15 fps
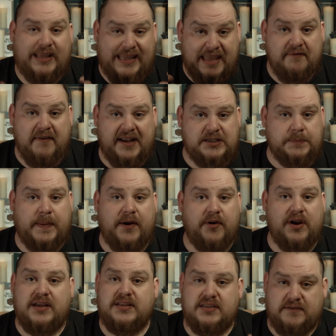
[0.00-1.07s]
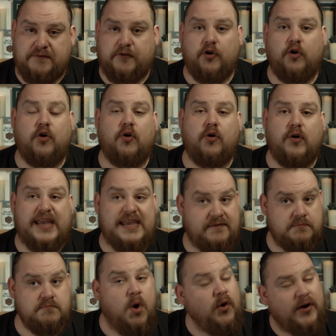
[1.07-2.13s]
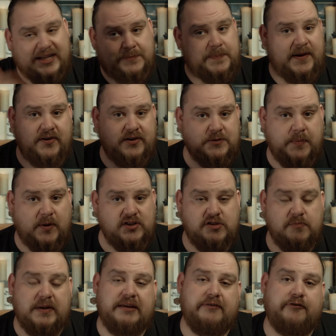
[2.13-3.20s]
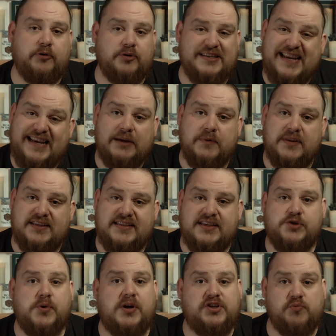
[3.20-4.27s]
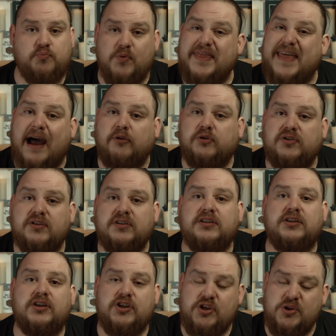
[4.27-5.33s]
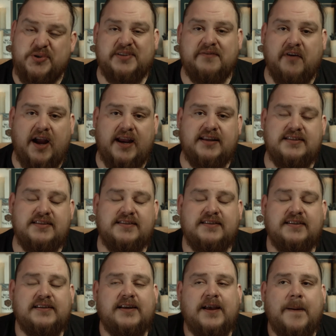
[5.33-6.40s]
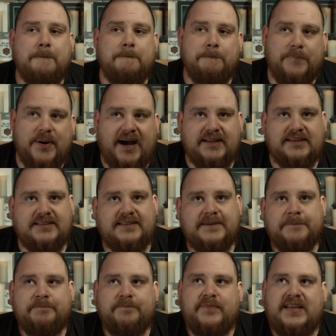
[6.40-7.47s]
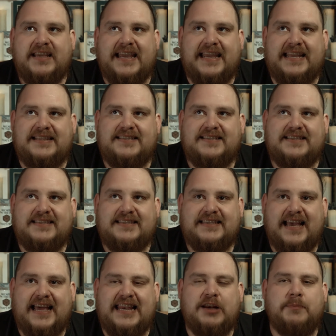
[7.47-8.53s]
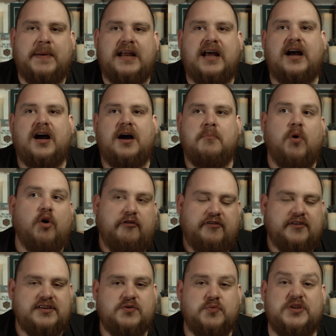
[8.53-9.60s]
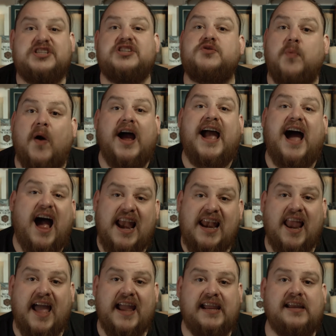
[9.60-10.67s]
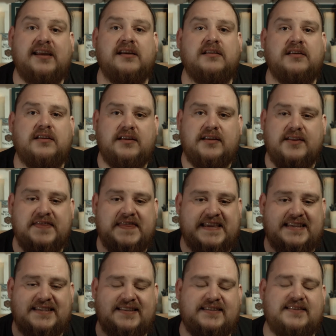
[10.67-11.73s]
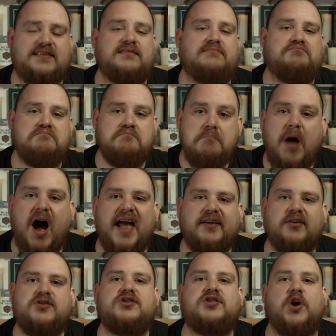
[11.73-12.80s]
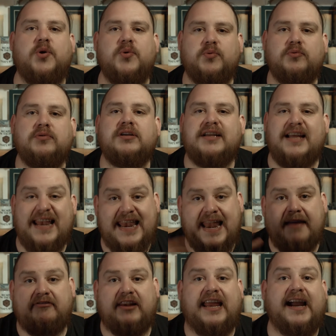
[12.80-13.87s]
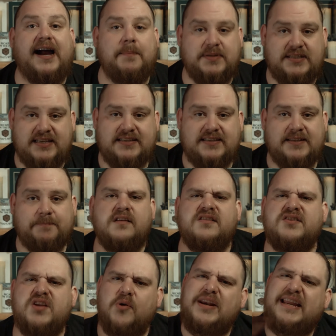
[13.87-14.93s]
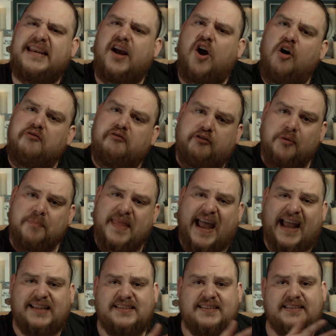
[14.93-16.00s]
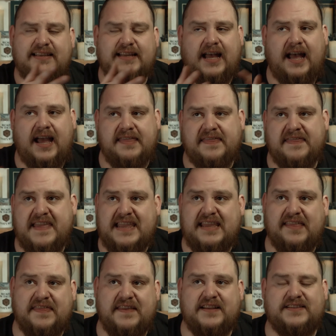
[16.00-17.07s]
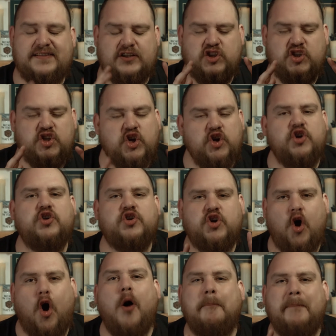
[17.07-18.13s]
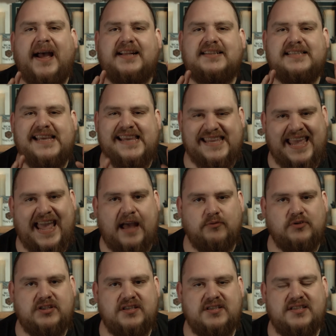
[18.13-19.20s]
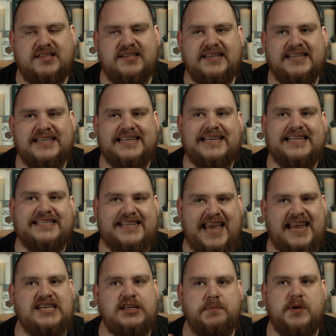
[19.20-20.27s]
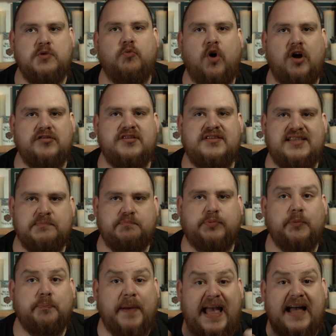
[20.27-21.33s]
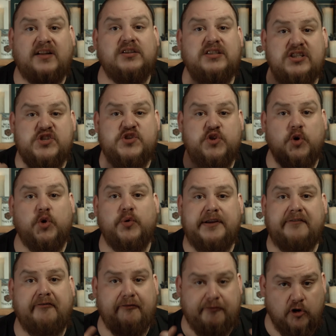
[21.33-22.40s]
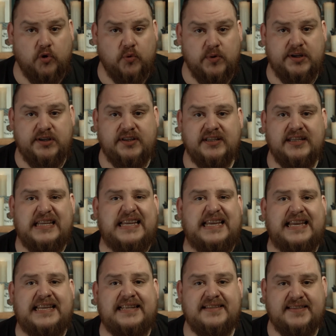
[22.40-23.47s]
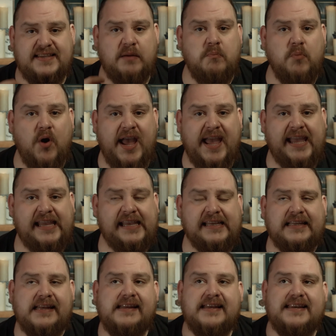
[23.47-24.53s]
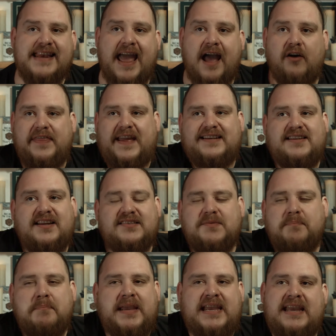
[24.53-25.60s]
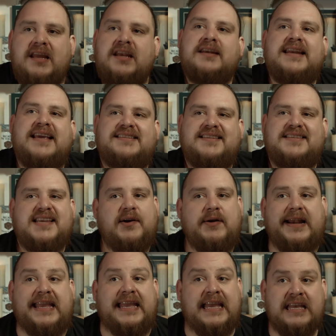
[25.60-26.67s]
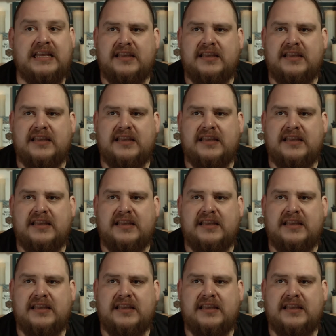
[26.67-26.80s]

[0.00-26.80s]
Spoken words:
give experience for even more experience, possibly for dealing with a situation without using violence, but it's a little bit amorphous, which is why I like this milestone leveling up system. So leading on from that, I think that good combat encounters tend to be ones that propel the story forward in some way. Now, that doesn't mean necessarily,